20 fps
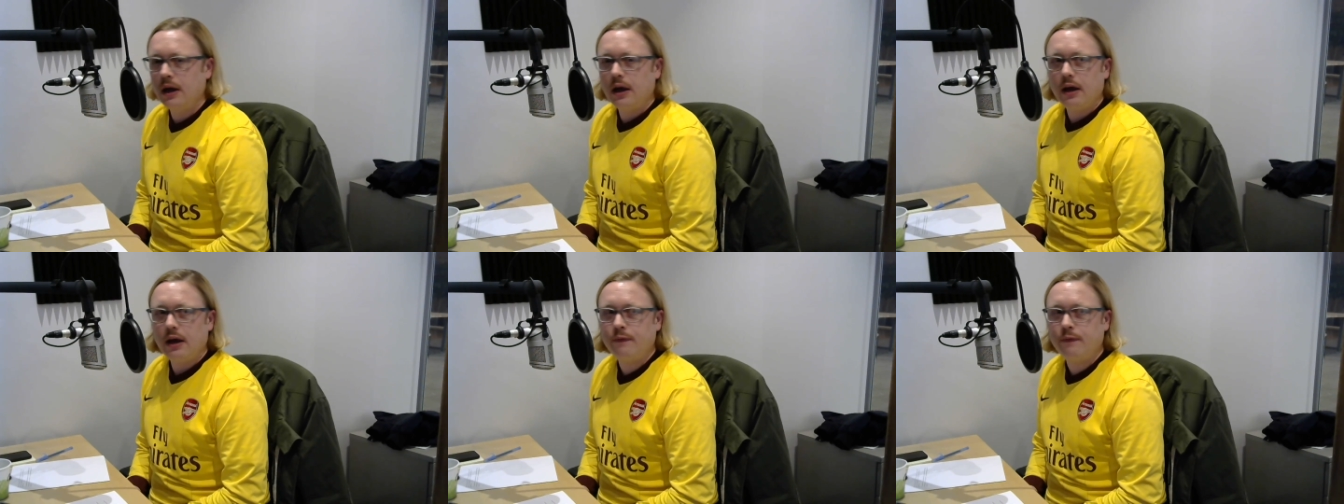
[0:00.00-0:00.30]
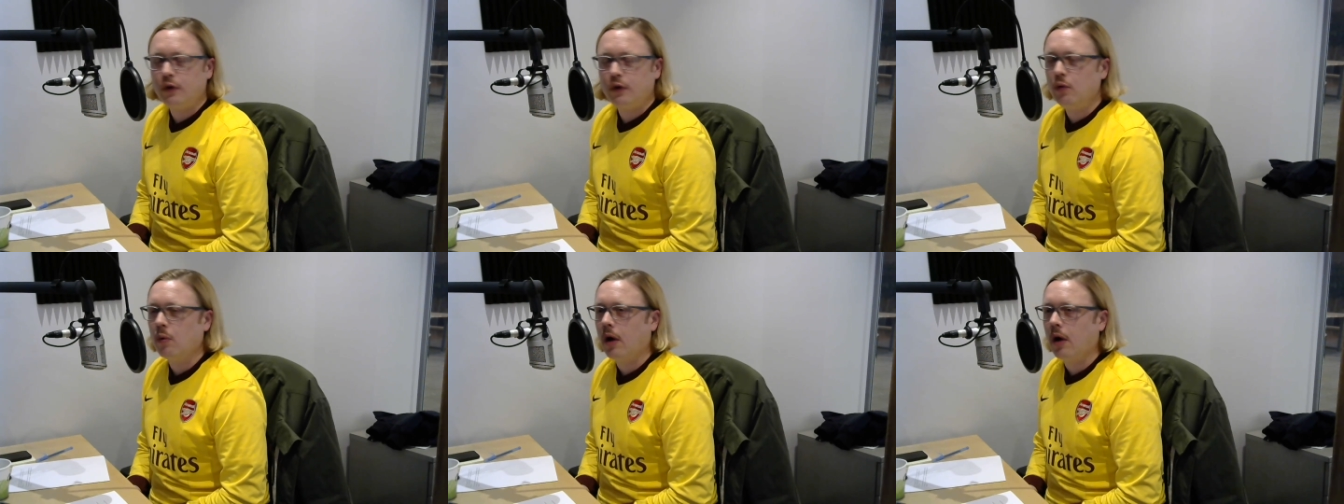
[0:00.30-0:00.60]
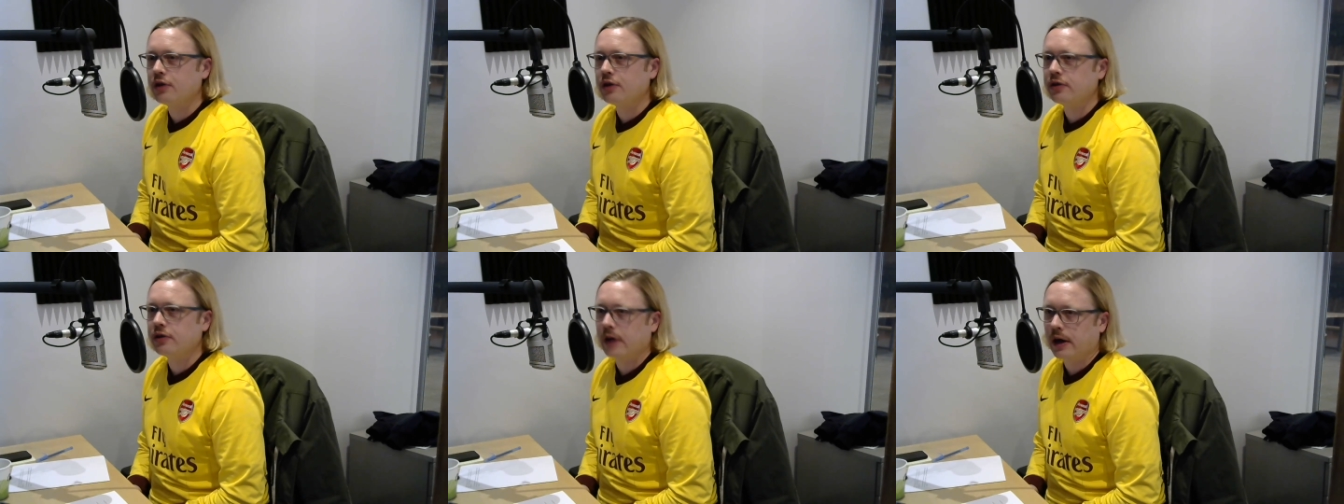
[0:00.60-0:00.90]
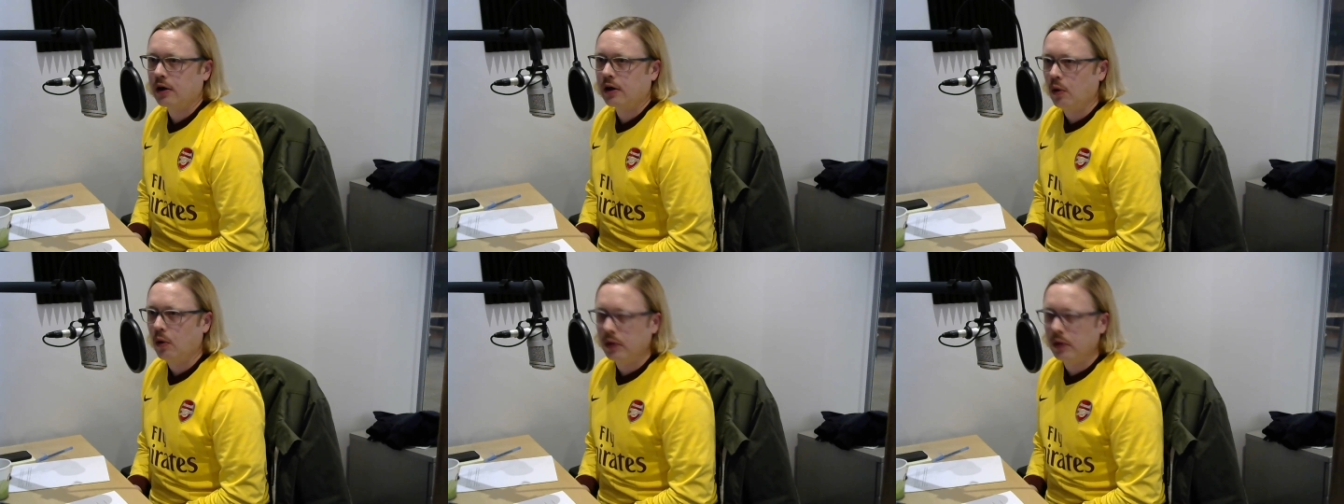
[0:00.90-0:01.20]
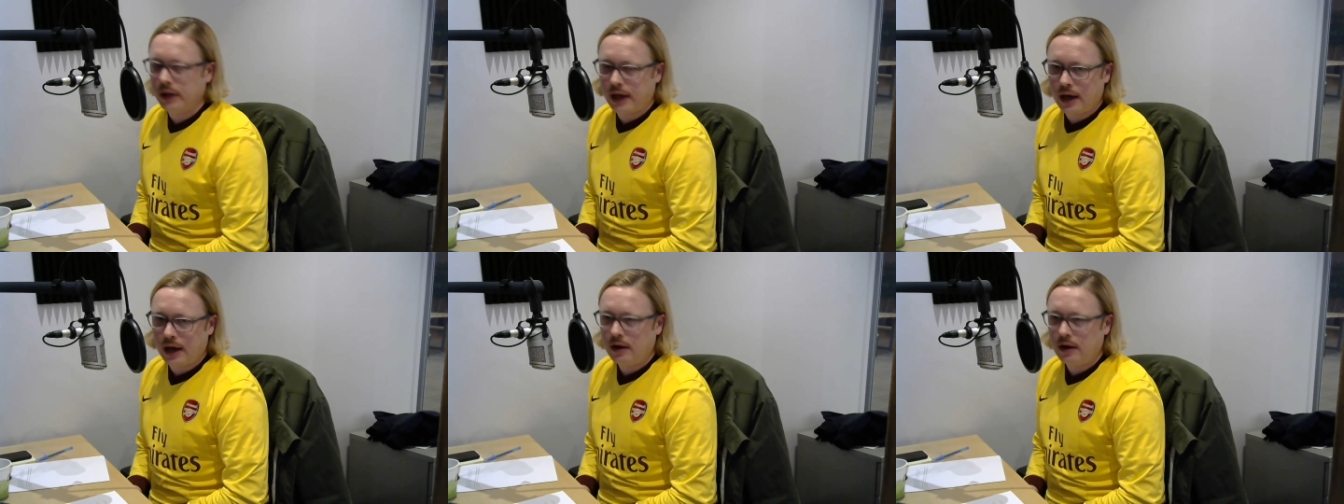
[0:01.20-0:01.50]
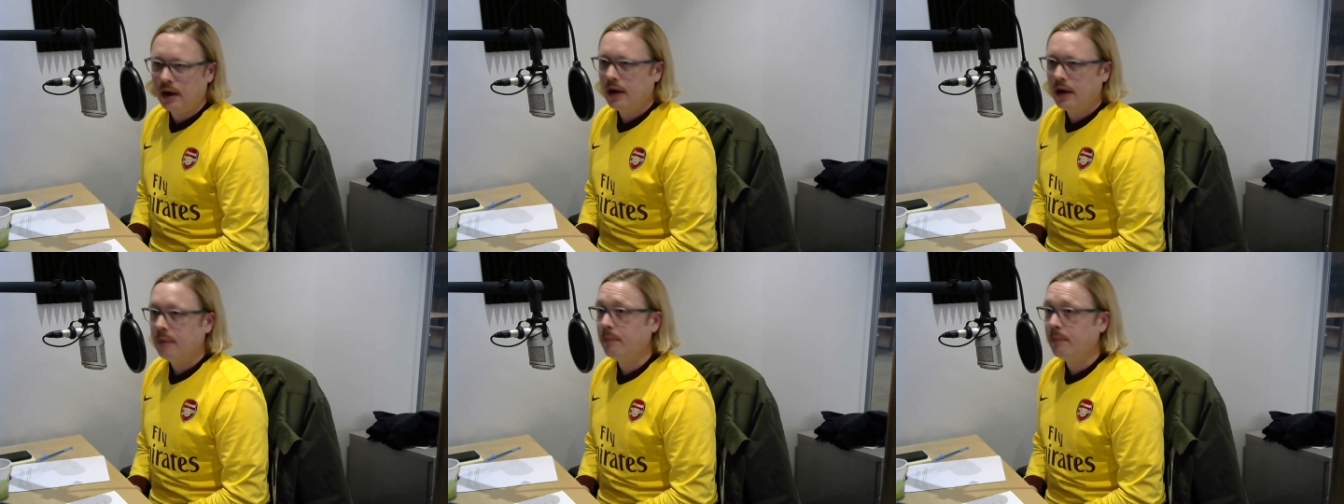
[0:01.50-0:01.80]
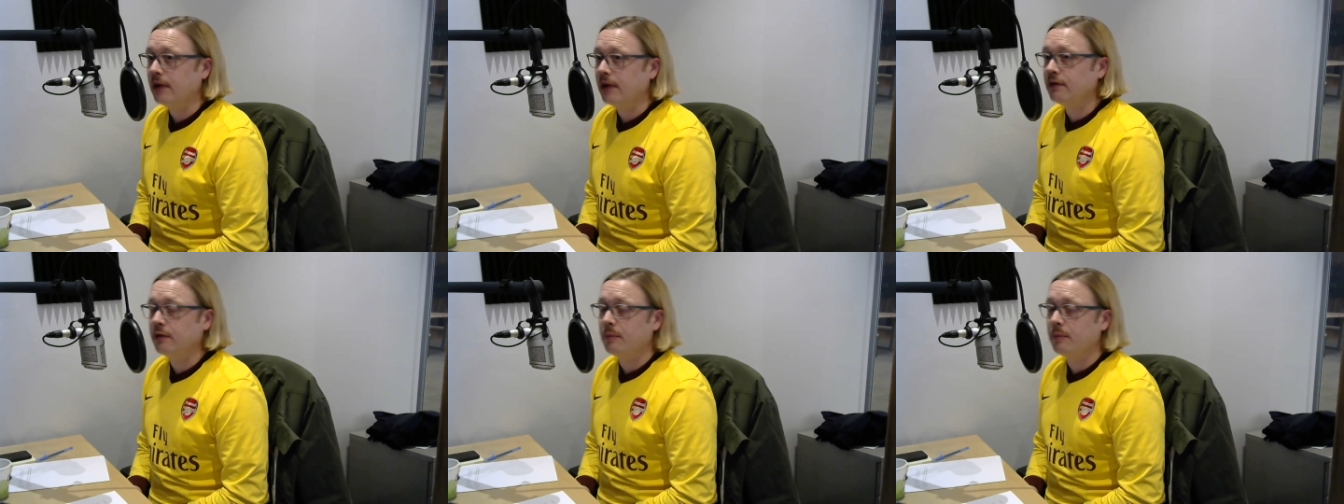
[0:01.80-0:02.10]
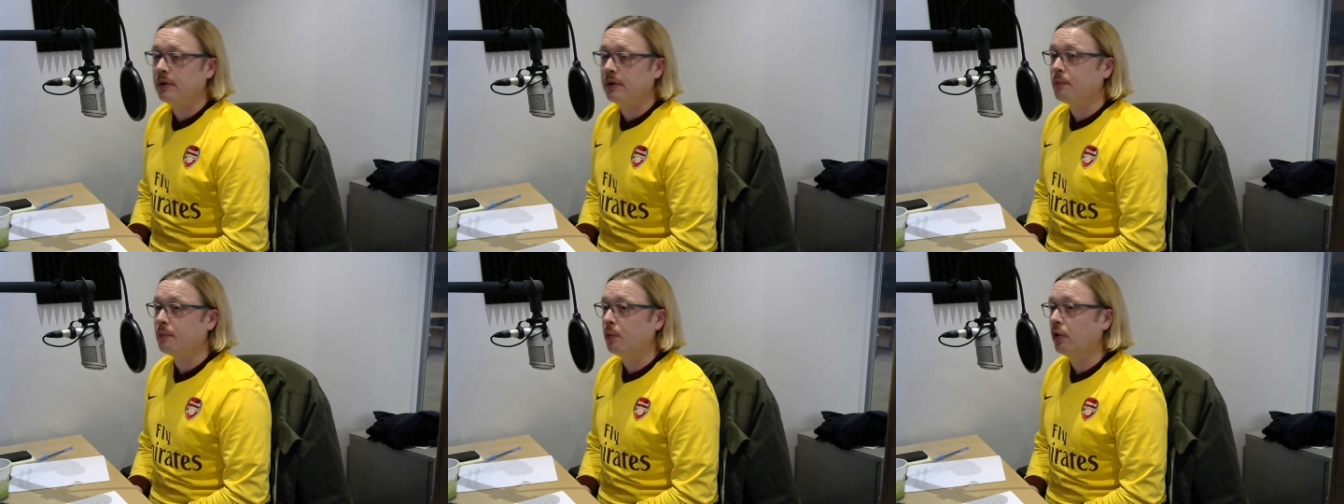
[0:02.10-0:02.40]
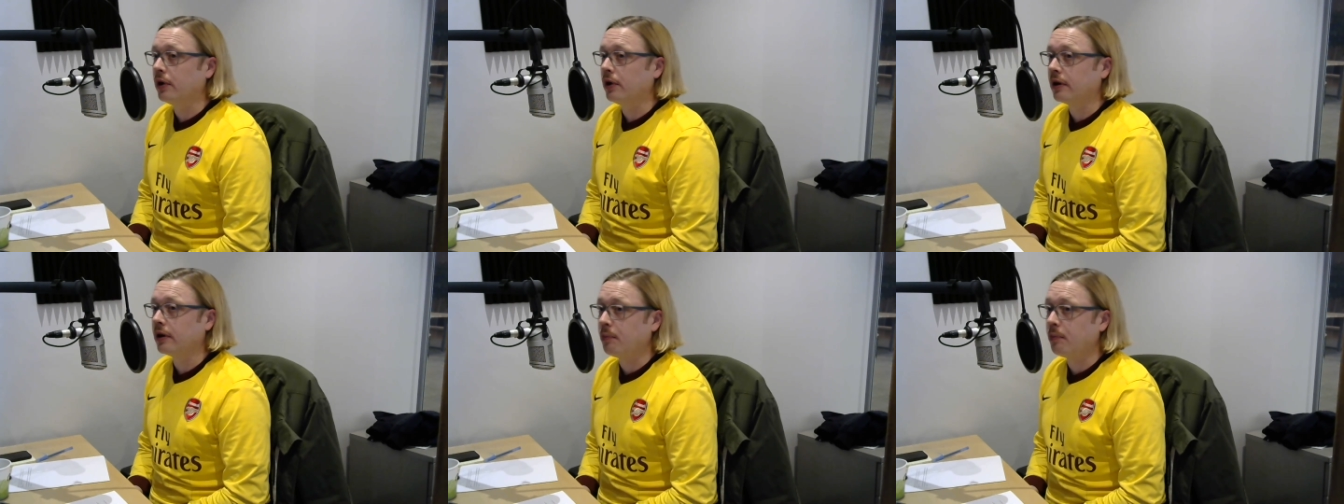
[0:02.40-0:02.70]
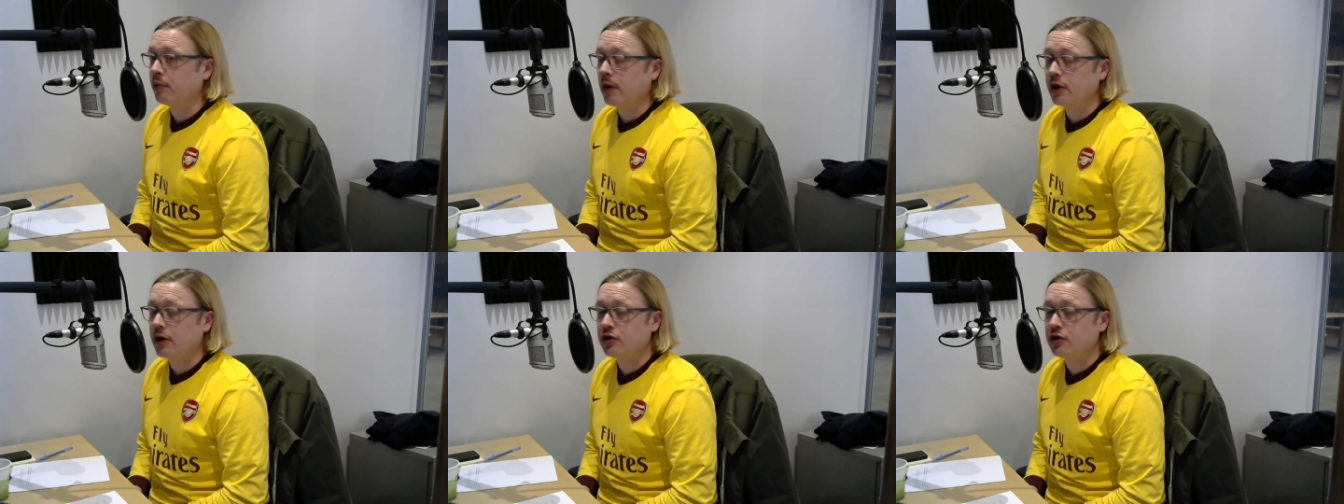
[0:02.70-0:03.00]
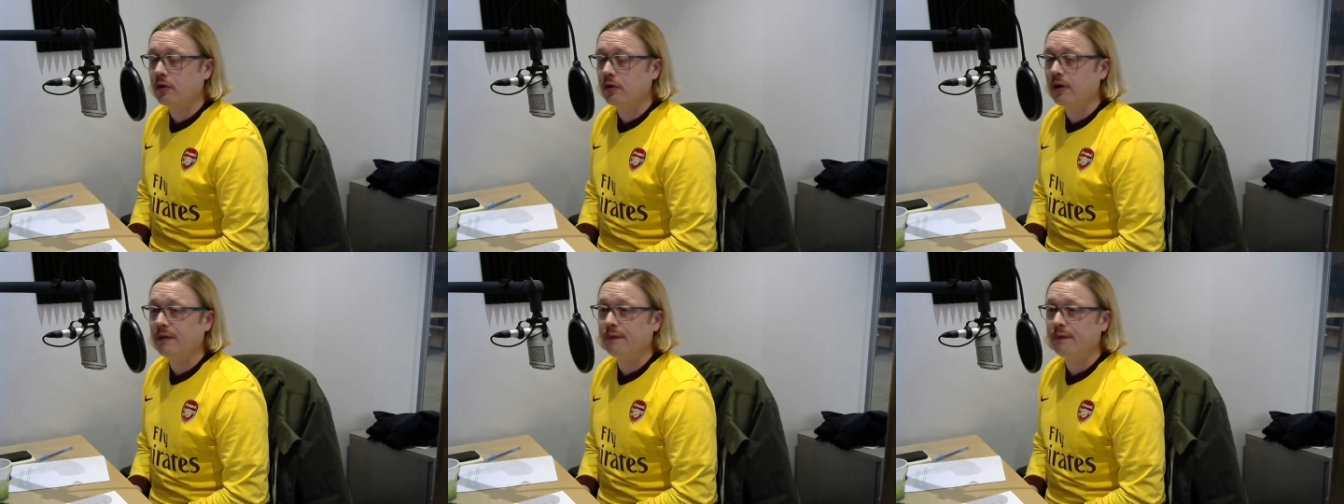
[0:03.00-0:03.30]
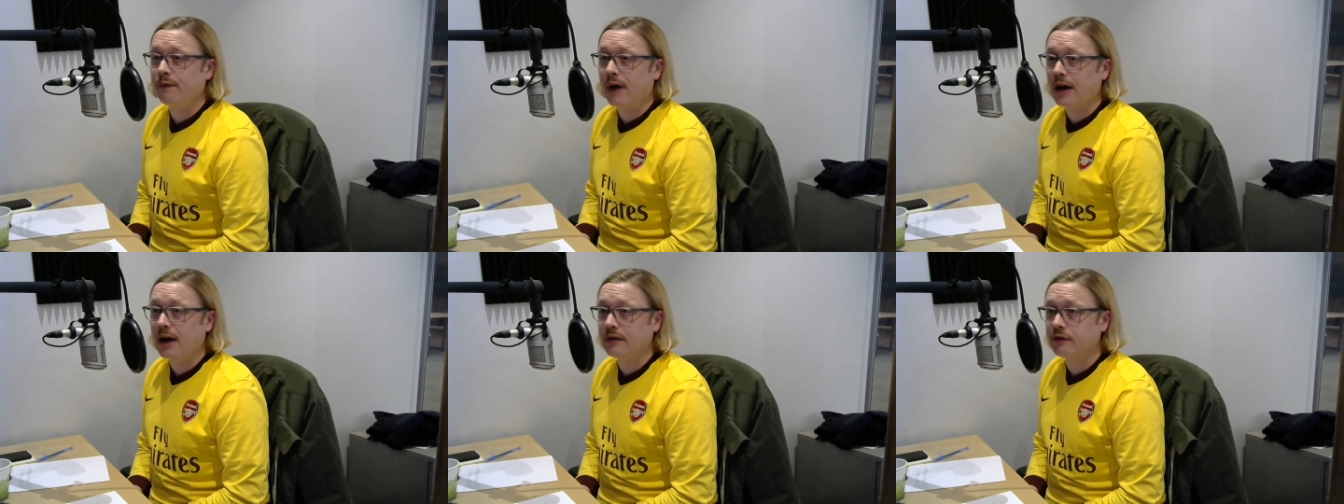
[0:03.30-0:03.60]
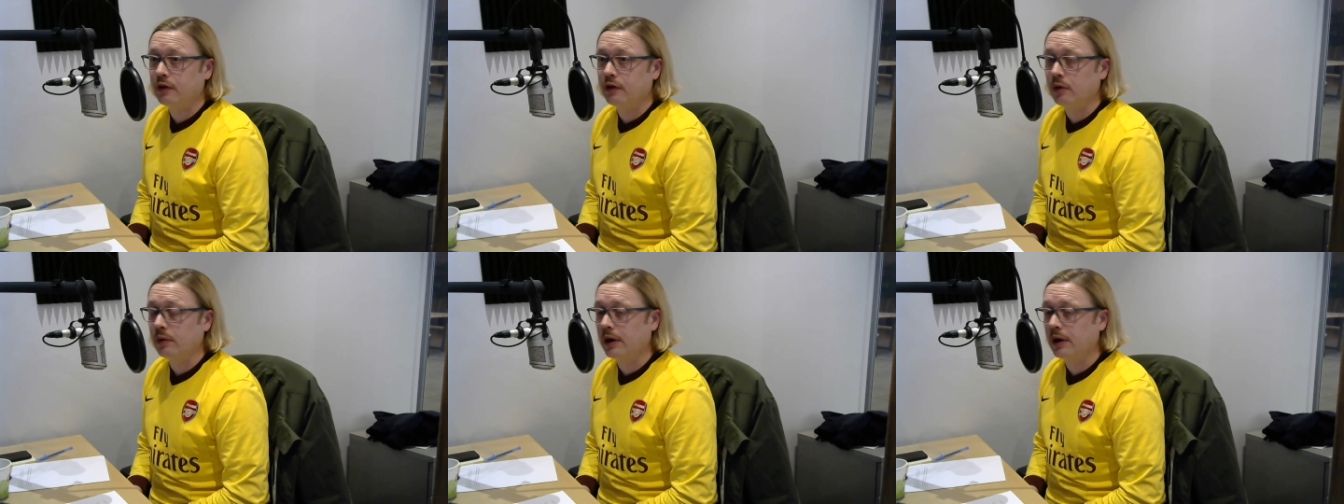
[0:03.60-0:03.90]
If you watch that goal again, Benzema is putting the pressure on Fazio